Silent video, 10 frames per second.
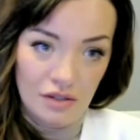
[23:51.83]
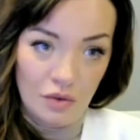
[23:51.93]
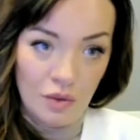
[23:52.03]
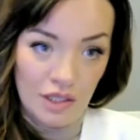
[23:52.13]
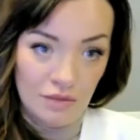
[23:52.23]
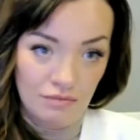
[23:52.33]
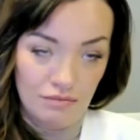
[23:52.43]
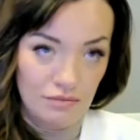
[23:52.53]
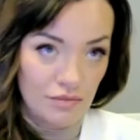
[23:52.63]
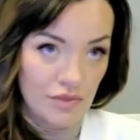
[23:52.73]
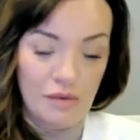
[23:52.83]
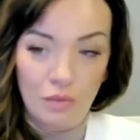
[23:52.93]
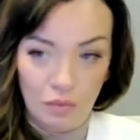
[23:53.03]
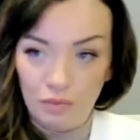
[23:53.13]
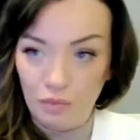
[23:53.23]
or
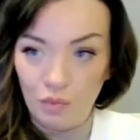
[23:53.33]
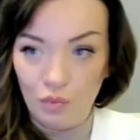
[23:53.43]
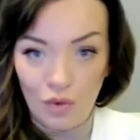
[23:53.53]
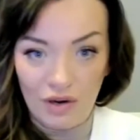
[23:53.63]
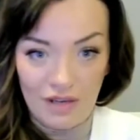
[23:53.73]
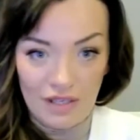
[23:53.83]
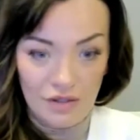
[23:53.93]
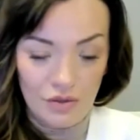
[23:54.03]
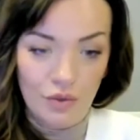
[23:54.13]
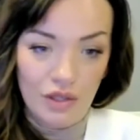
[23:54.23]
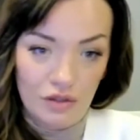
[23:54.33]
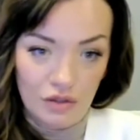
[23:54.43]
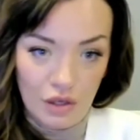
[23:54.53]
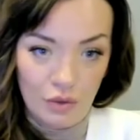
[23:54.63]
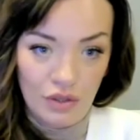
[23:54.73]
one of us who can
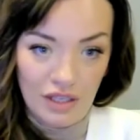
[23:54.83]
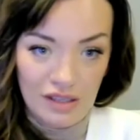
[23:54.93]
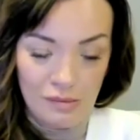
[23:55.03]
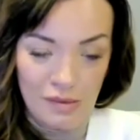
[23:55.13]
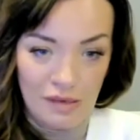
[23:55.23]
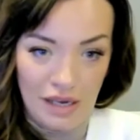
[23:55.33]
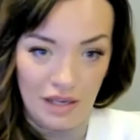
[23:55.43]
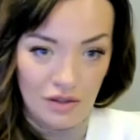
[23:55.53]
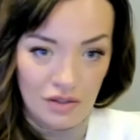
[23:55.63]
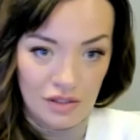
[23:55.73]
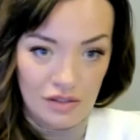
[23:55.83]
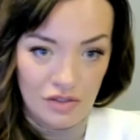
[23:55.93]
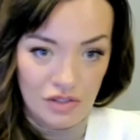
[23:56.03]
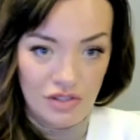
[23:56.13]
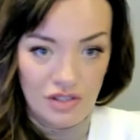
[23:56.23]
go look at the main panel and
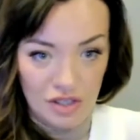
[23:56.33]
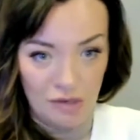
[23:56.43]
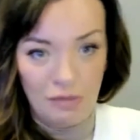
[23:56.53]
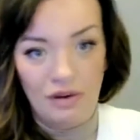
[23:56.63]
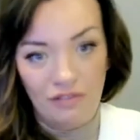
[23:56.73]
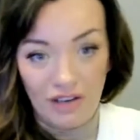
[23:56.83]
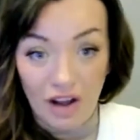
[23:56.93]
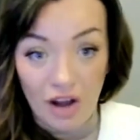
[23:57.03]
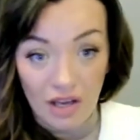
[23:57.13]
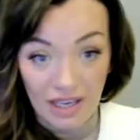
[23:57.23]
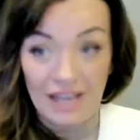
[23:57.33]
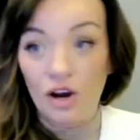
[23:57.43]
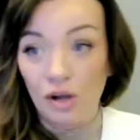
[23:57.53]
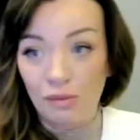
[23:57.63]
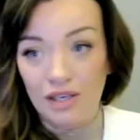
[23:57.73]
just determine if it can
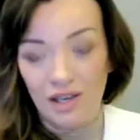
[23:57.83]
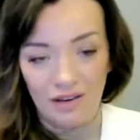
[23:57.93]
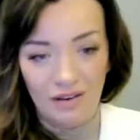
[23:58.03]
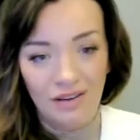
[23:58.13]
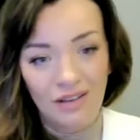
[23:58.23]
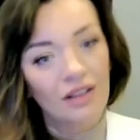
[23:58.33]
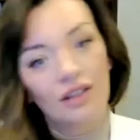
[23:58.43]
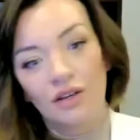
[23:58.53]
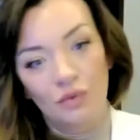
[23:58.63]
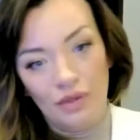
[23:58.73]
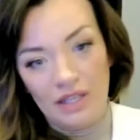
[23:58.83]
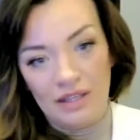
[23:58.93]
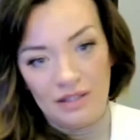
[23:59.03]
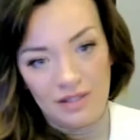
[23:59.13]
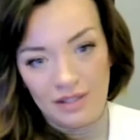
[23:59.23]
all be done within
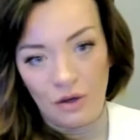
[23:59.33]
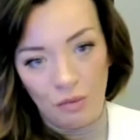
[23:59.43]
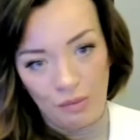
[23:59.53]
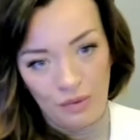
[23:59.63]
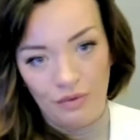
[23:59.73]
the scope